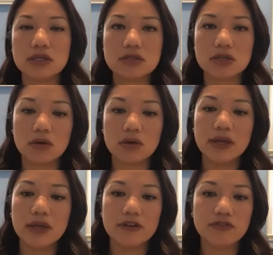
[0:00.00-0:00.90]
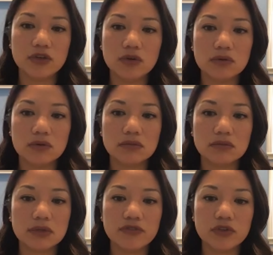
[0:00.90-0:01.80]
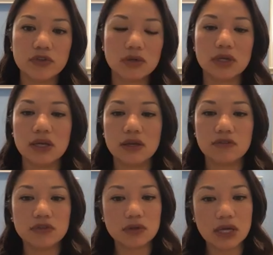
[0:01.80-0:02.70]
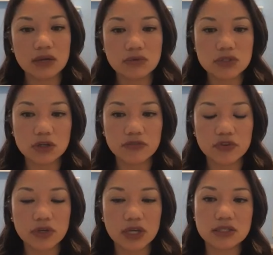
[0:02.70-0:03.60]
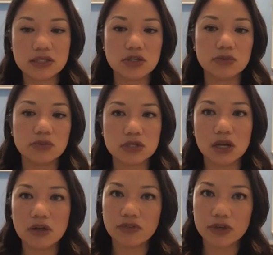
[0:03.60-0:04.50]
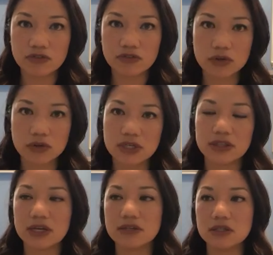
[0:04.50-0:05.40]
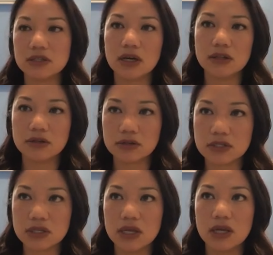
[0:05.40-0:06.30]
So if the end result of your case is you resolve it for $10,000